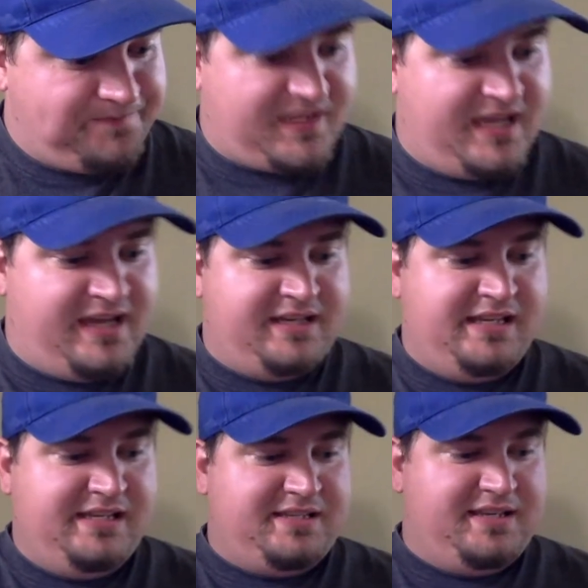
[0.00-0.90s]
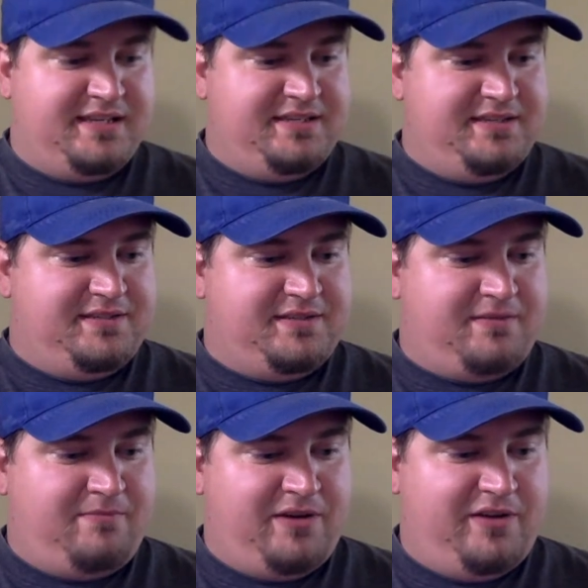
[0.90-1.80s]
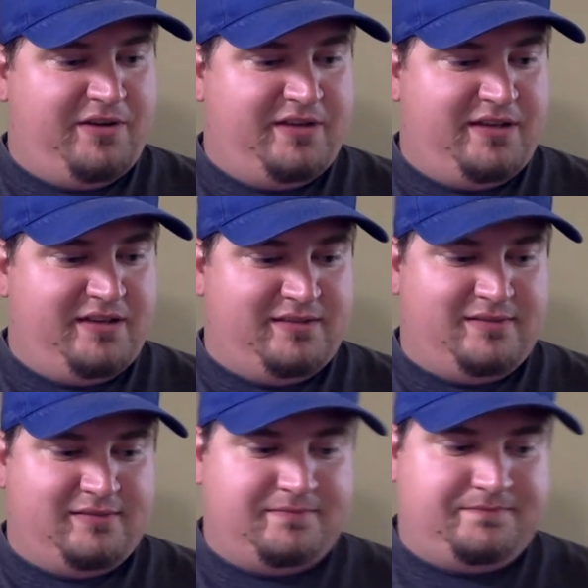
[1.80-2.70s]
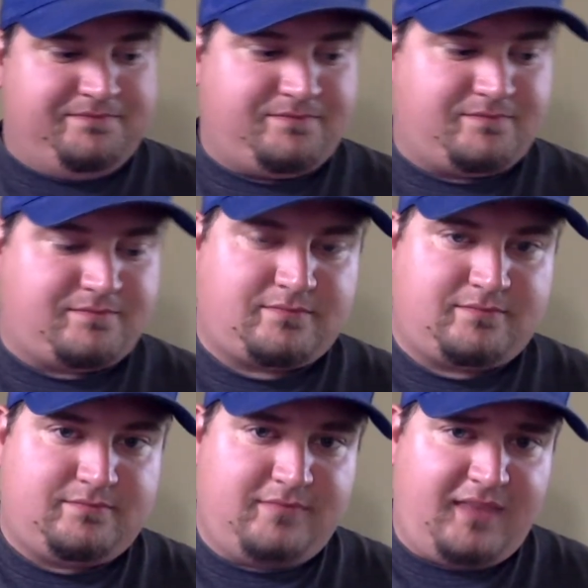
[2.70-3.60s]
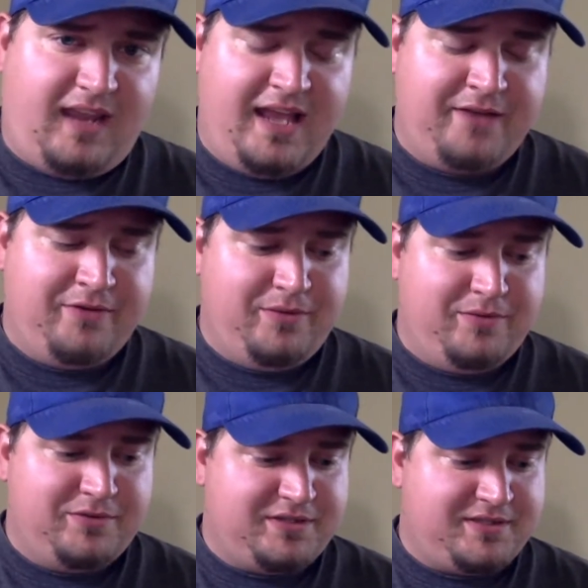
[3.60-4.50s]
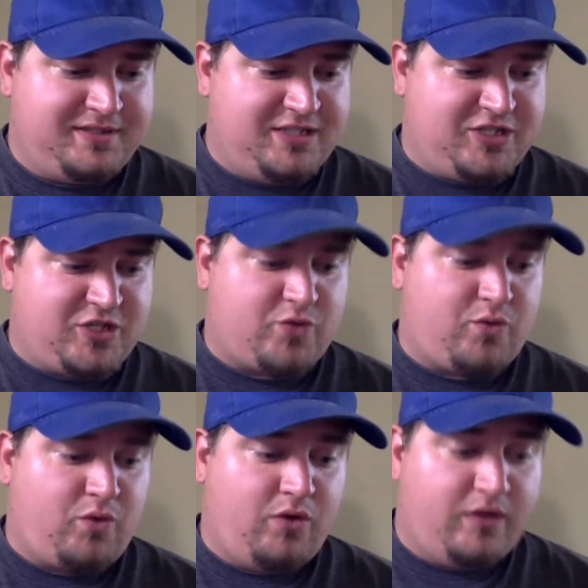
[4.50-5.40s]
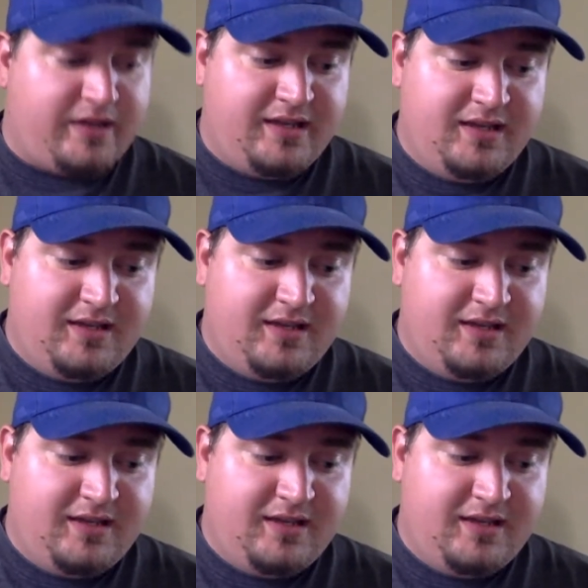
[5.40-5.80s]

And he says Mariota and Henry will just destroy.